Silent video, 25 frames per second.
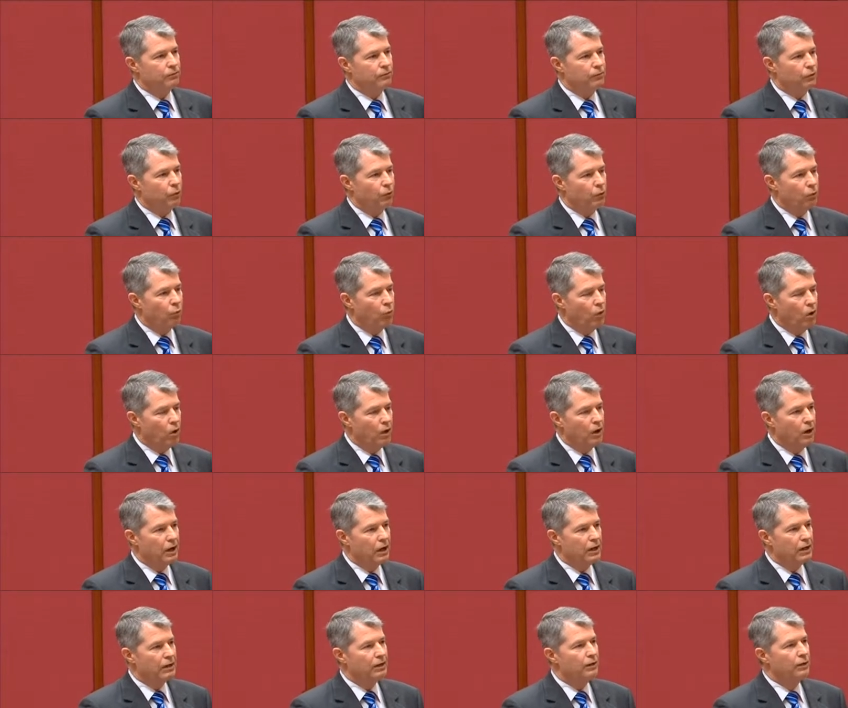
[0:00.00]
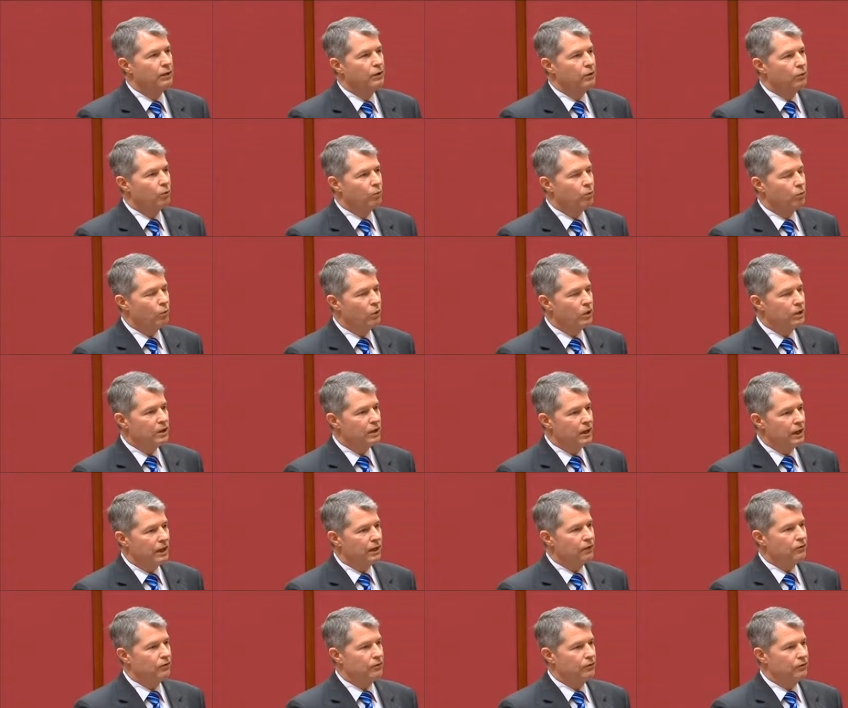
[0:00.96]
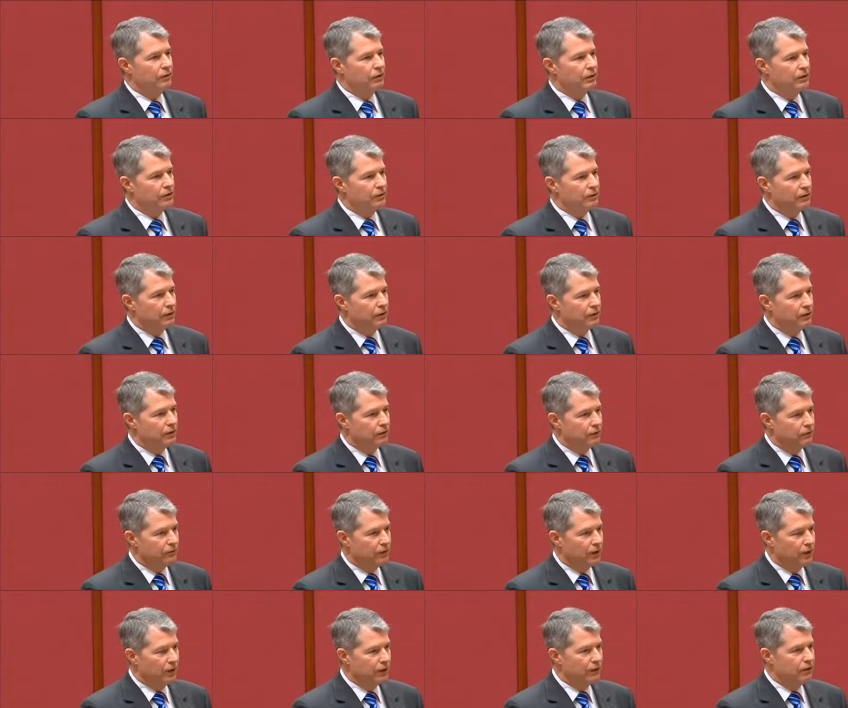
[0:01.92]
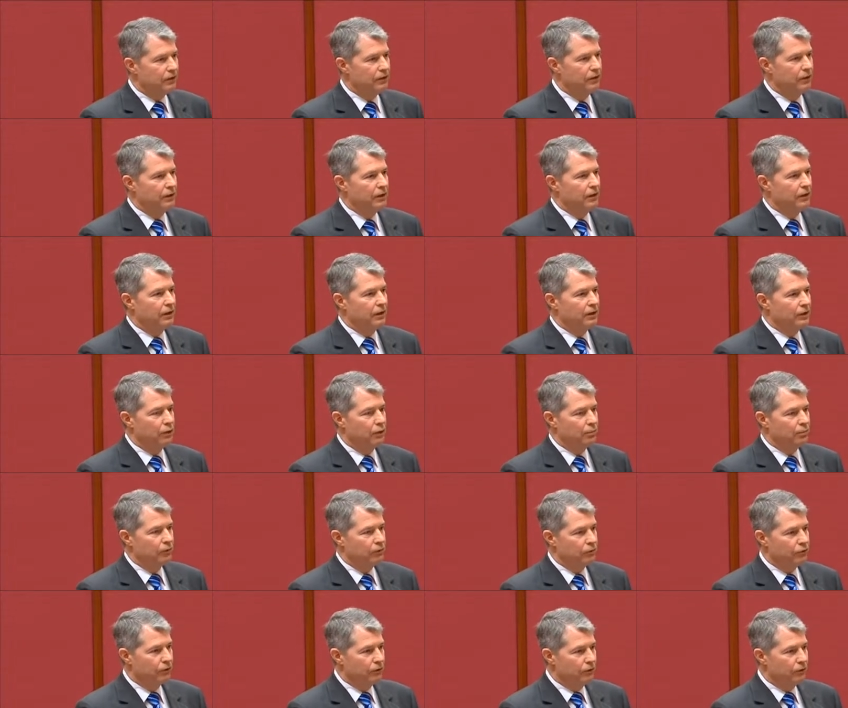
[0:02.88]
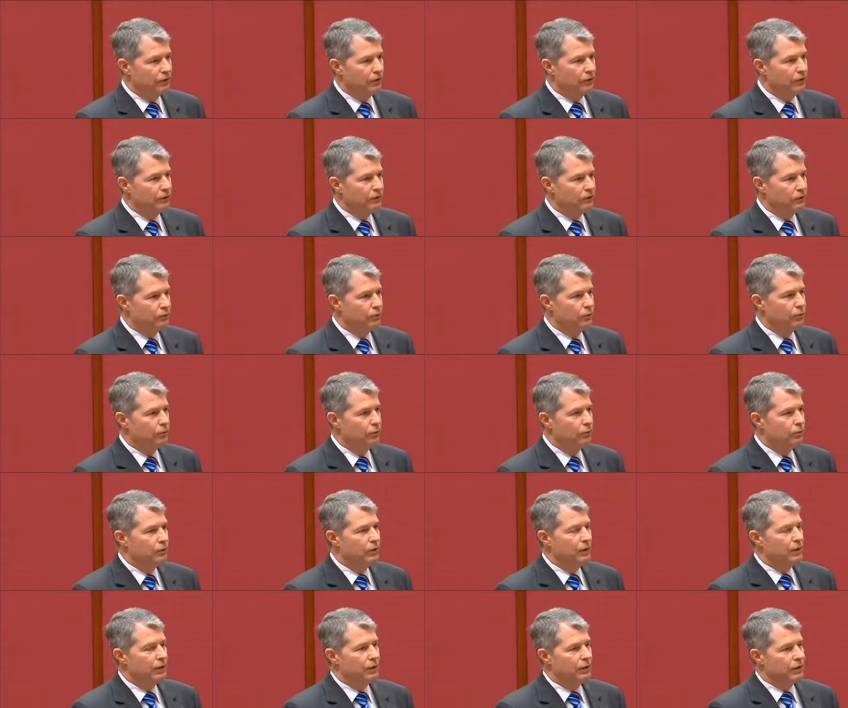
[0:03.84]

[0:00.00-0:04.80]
for why we actually can take an opportunity to